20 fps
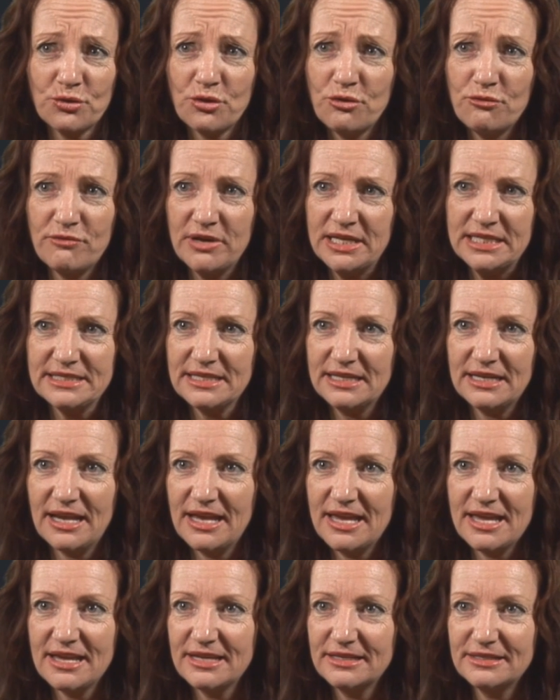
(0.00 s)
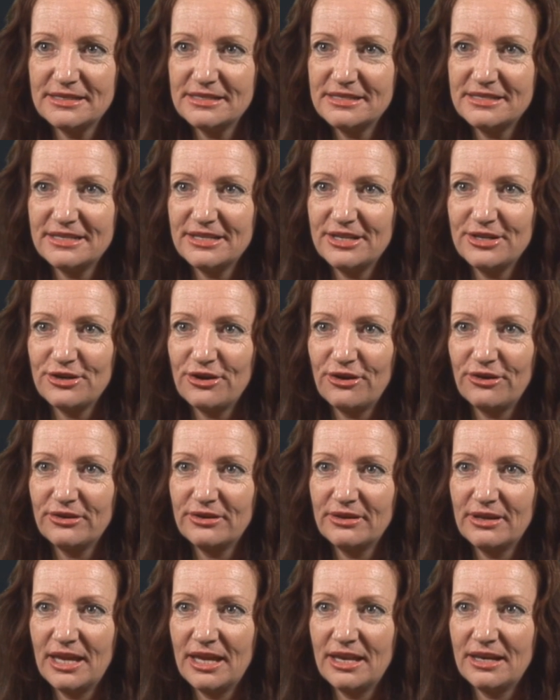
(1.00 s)
her recently, and
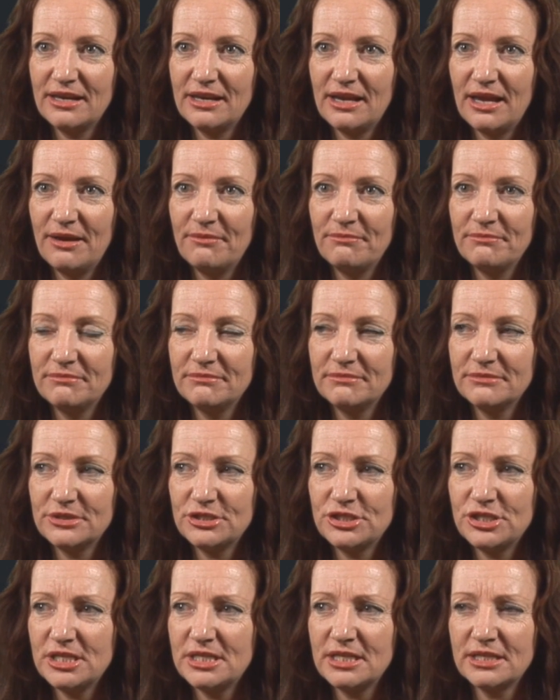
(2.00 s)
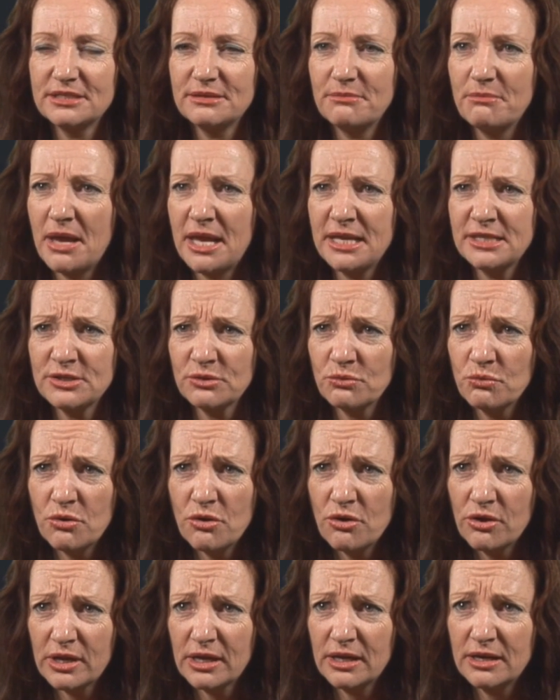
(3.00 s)
she does amazing
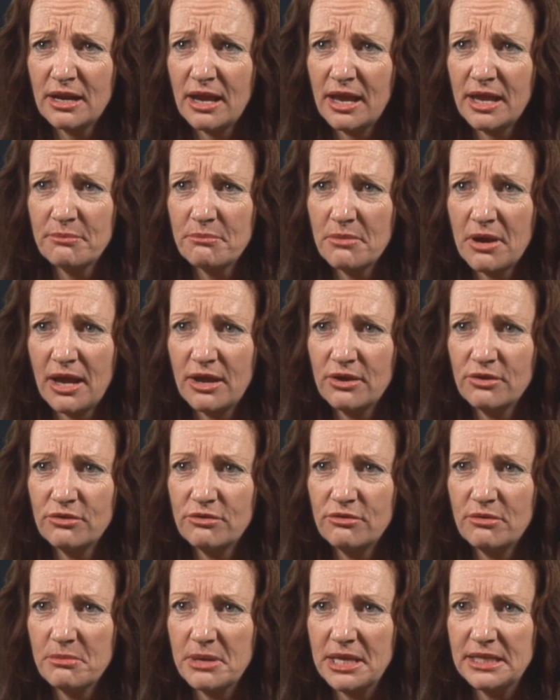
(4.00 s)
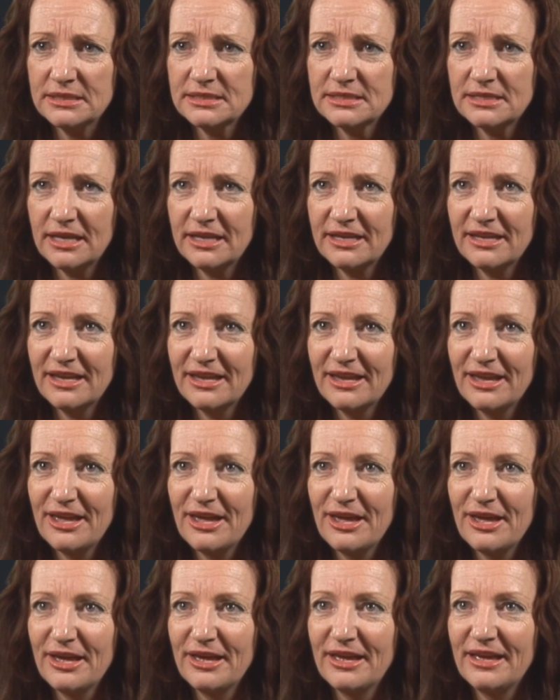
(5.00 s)
work, and I admire her immensely.
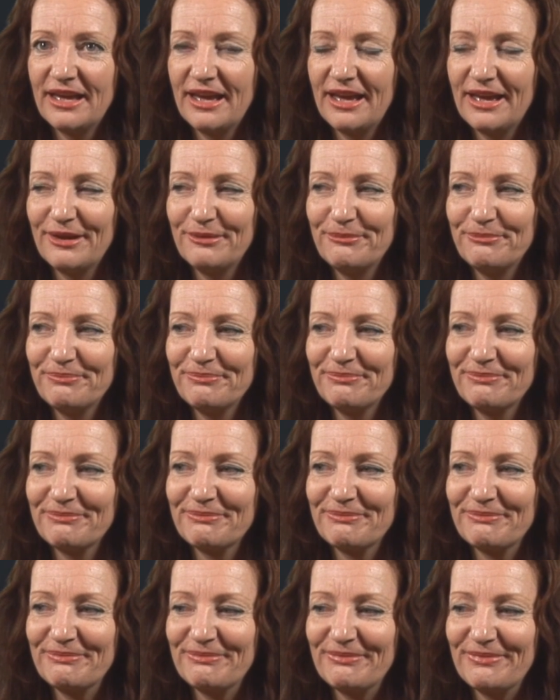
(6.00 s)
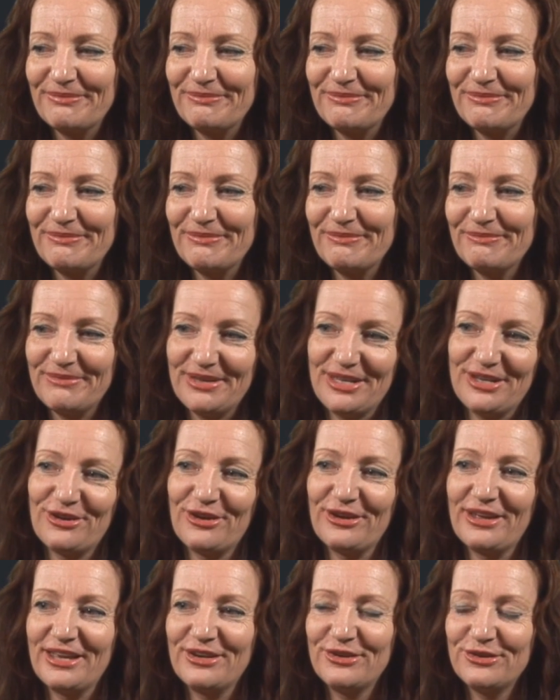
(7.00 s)
And
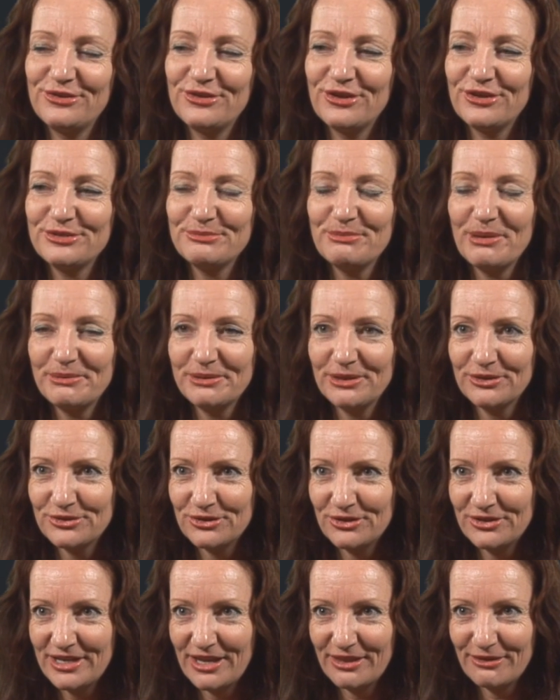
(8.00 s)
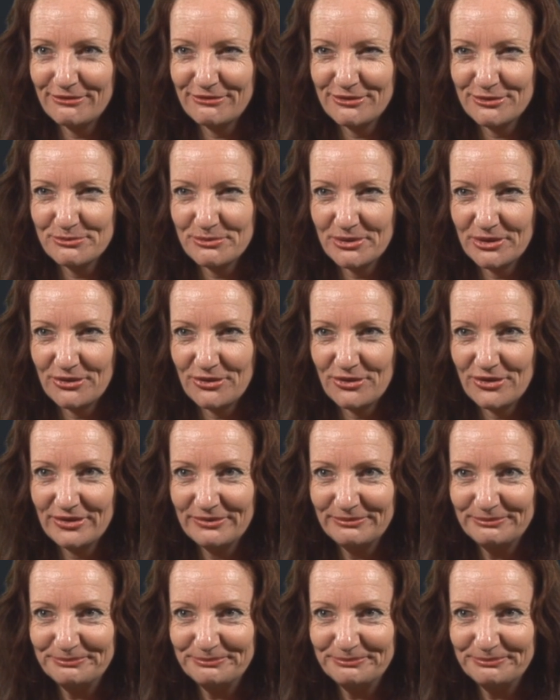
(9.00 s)
who knows, maybe I'll do another film with her.